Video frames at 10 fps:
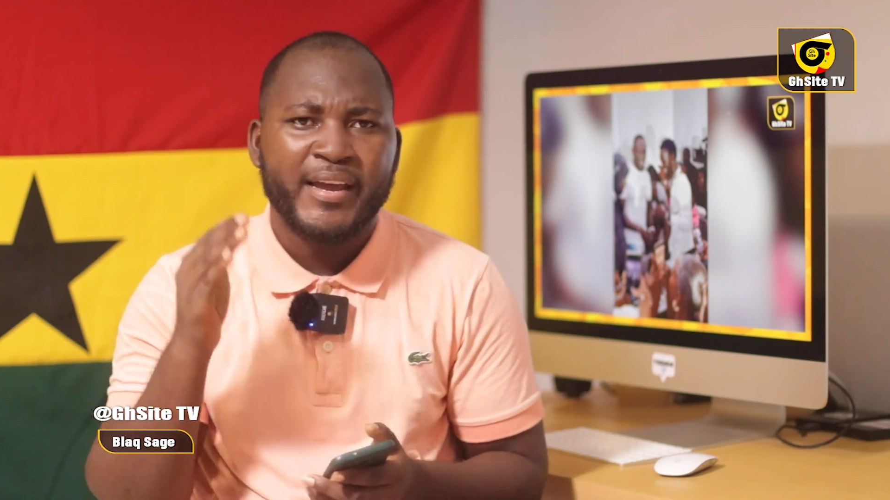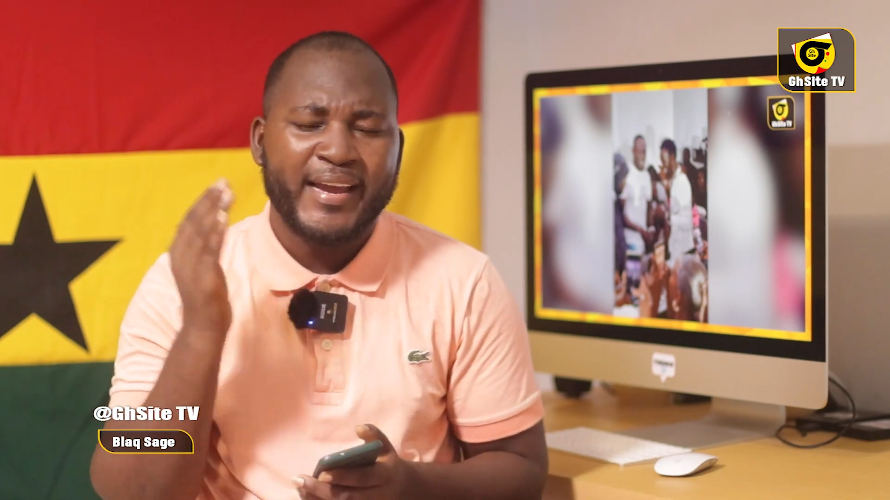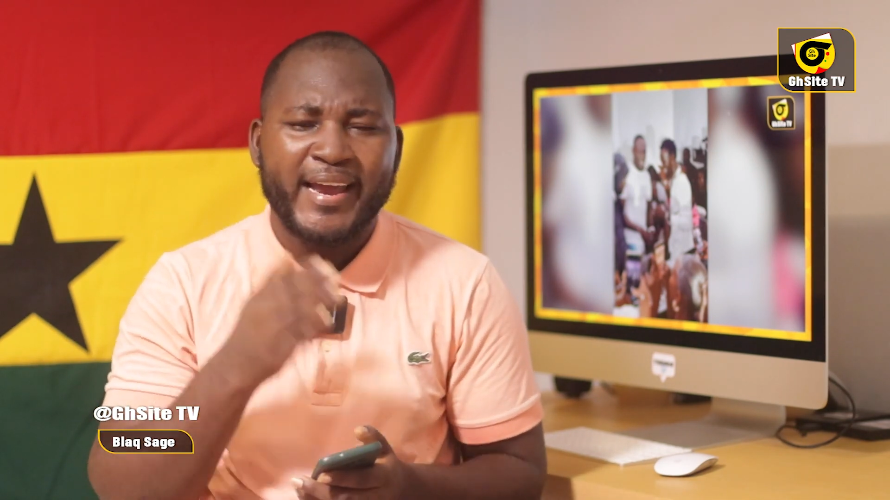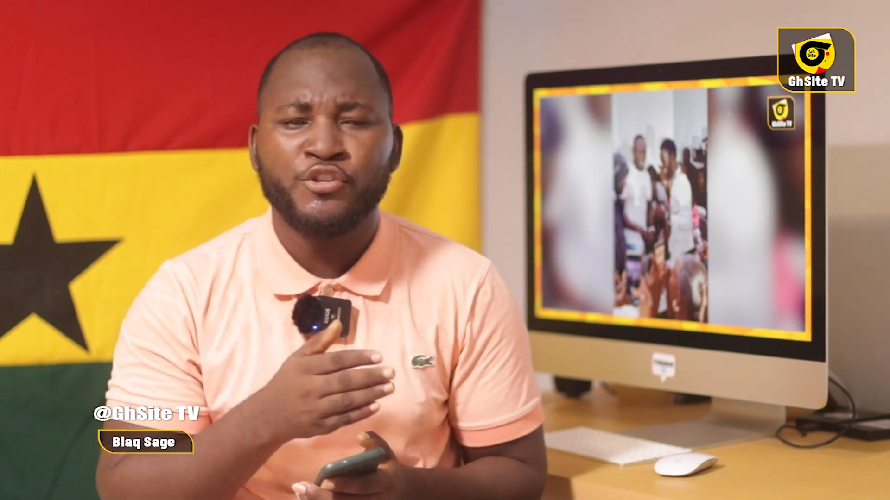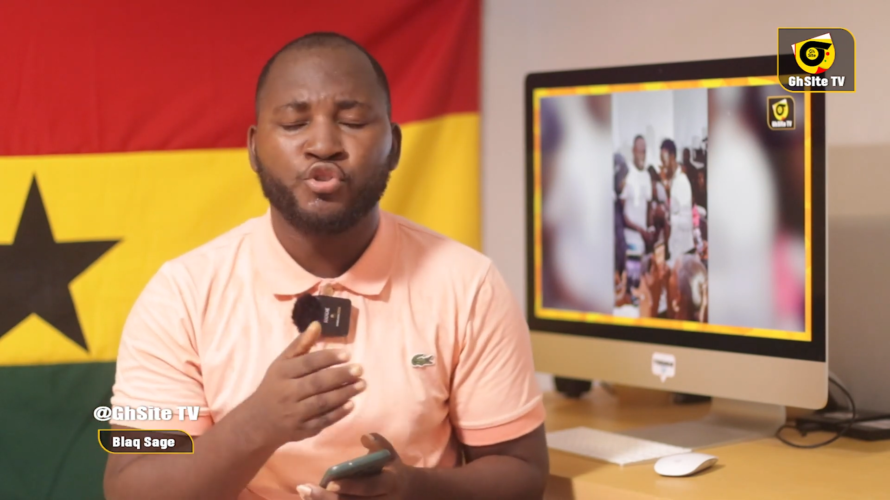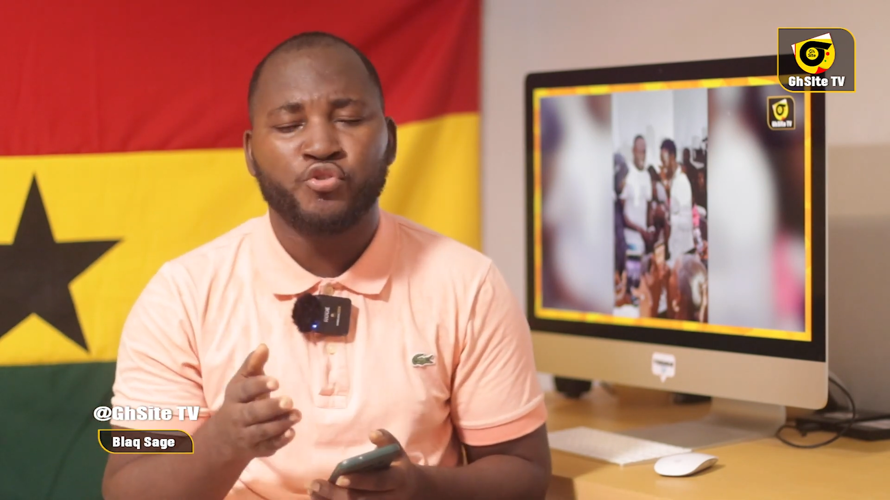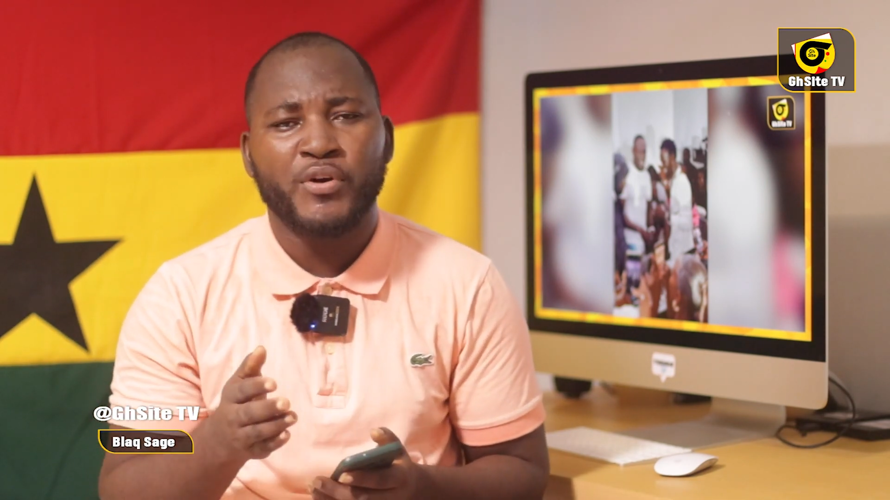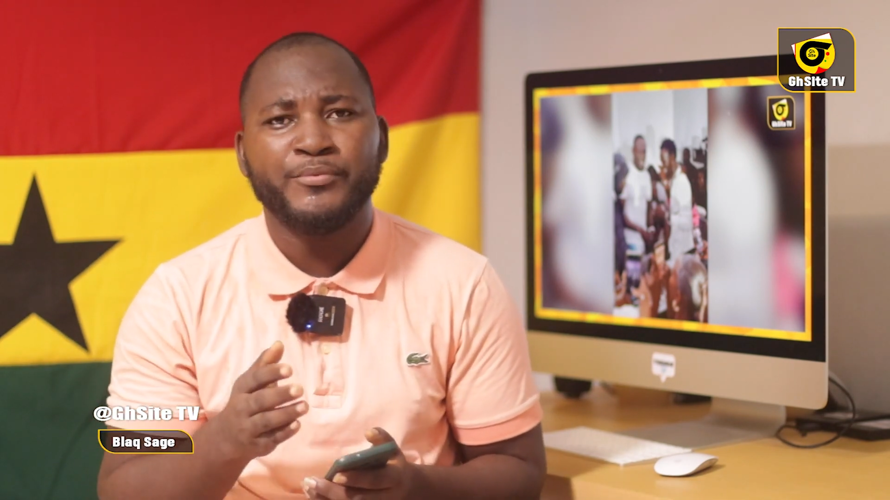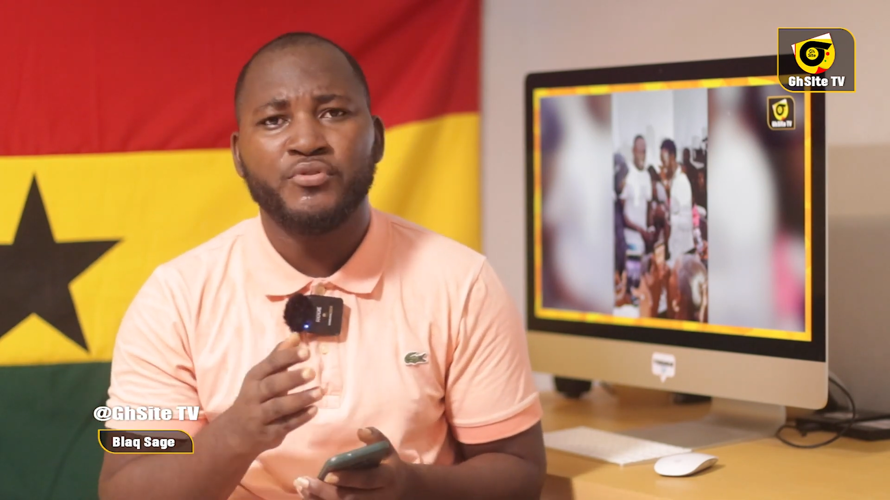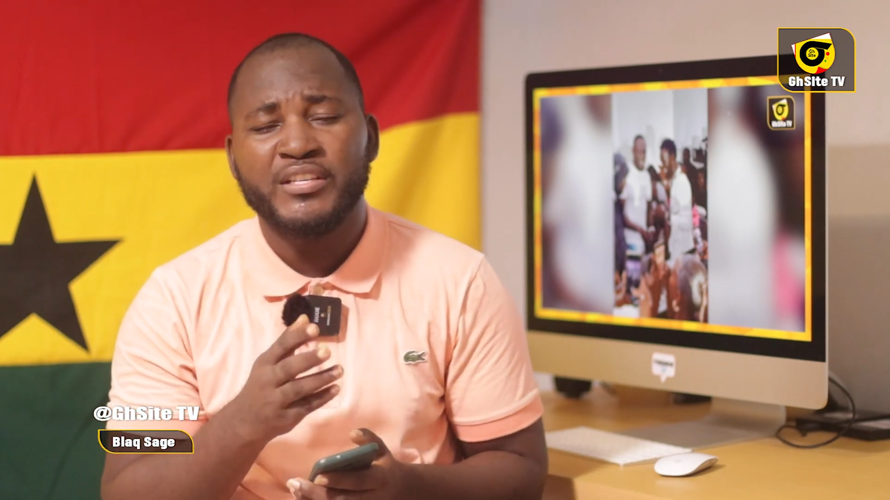Kindly
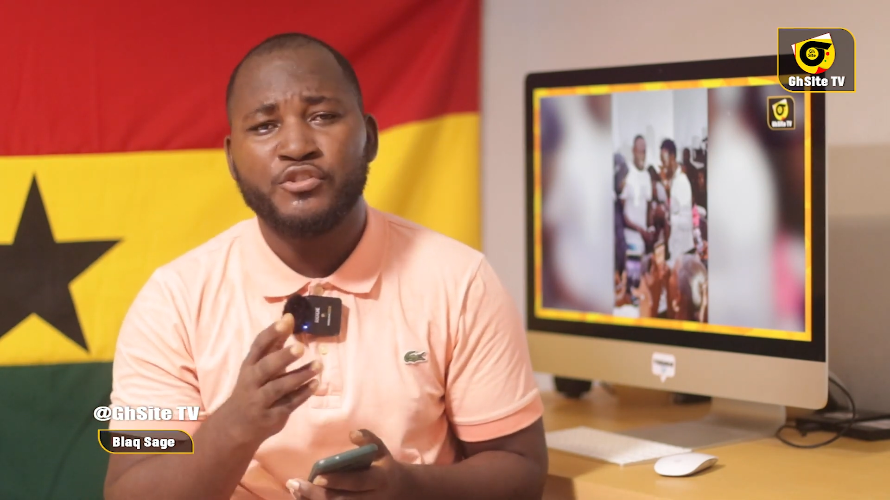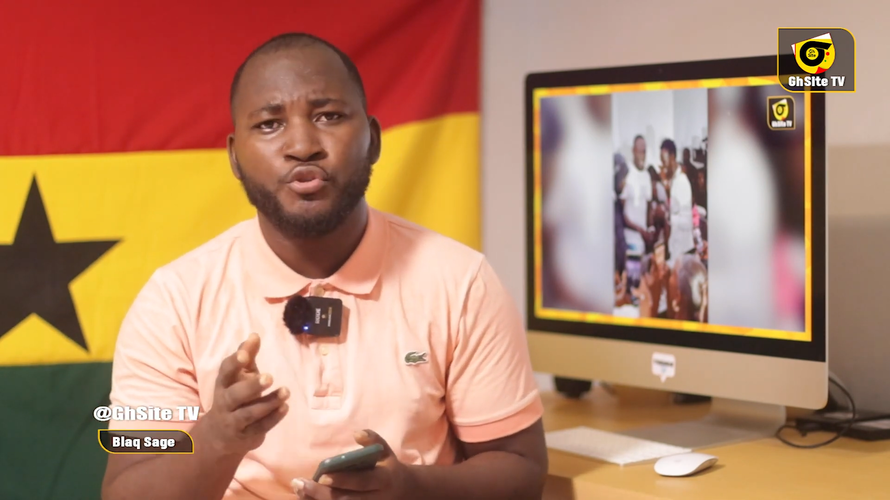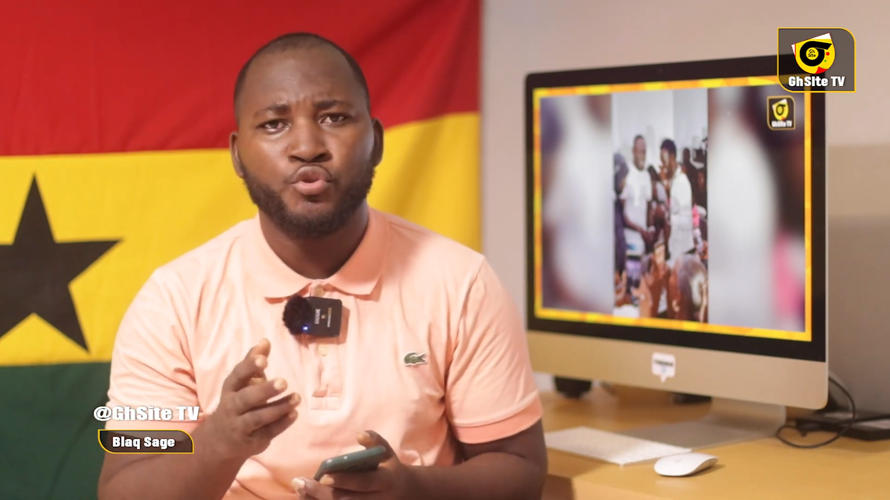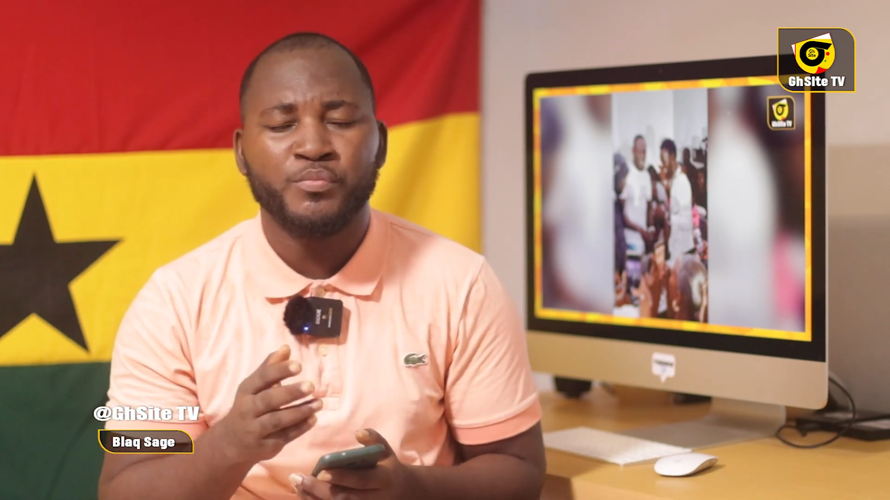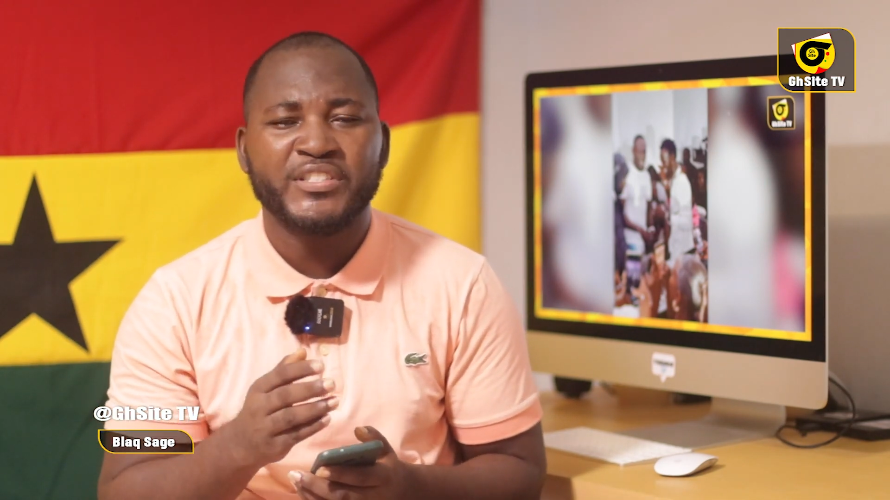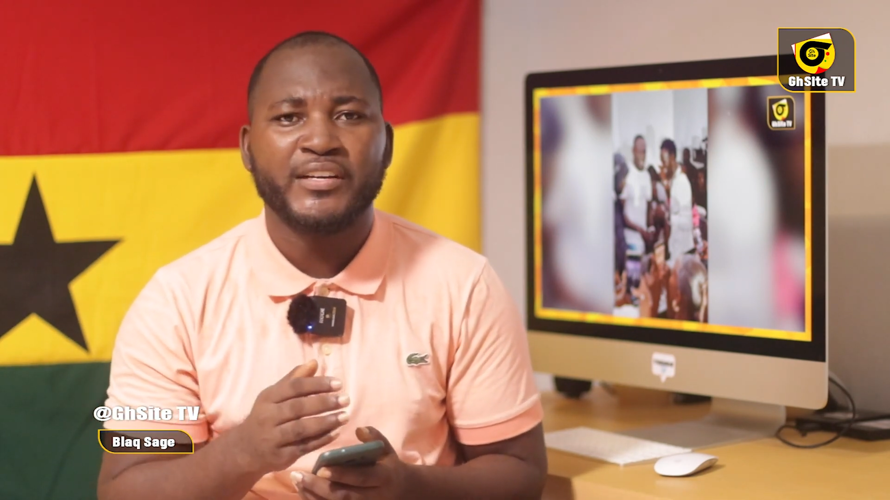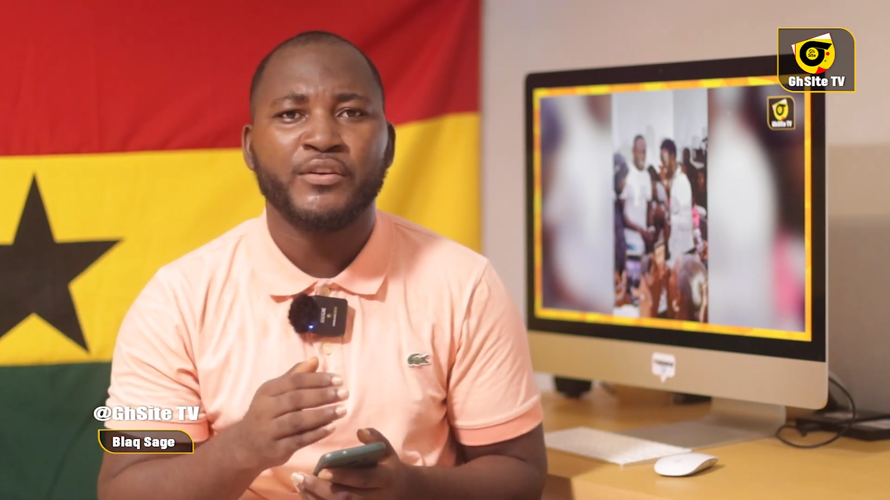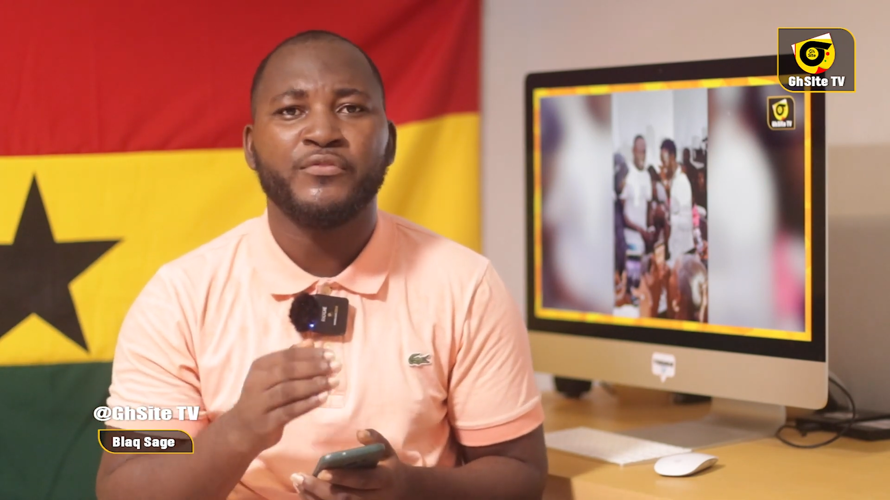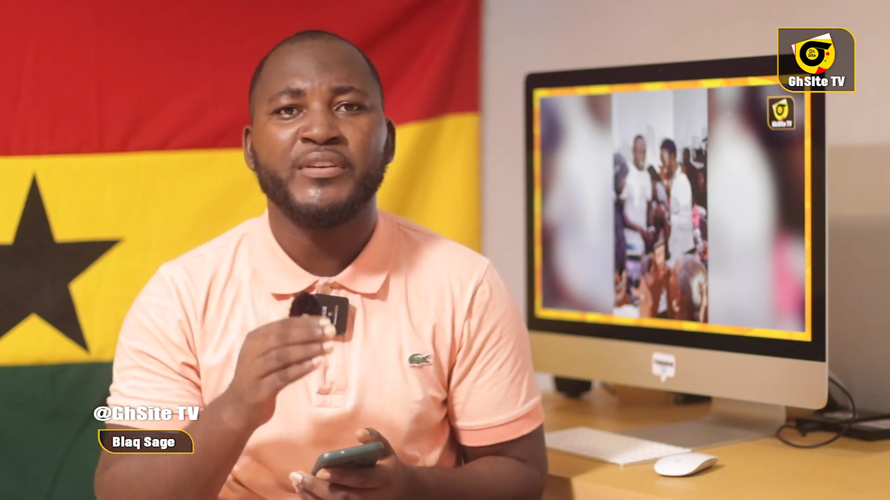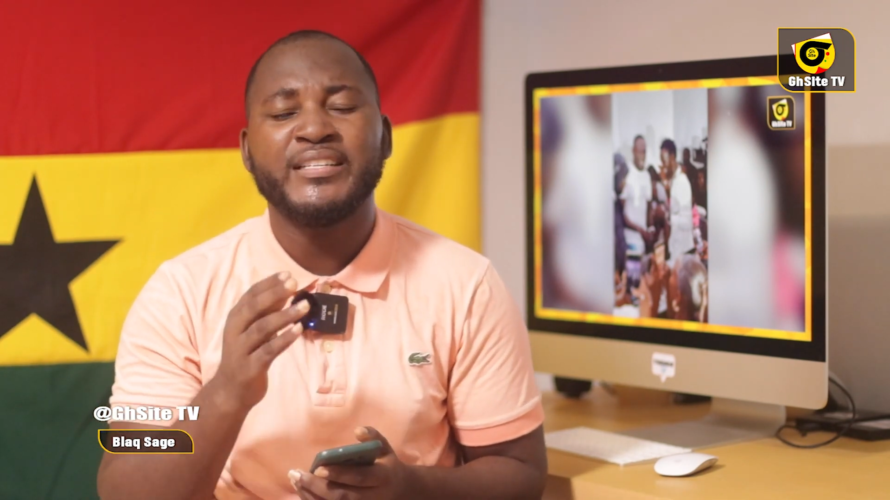subscribe to this YouTube channel for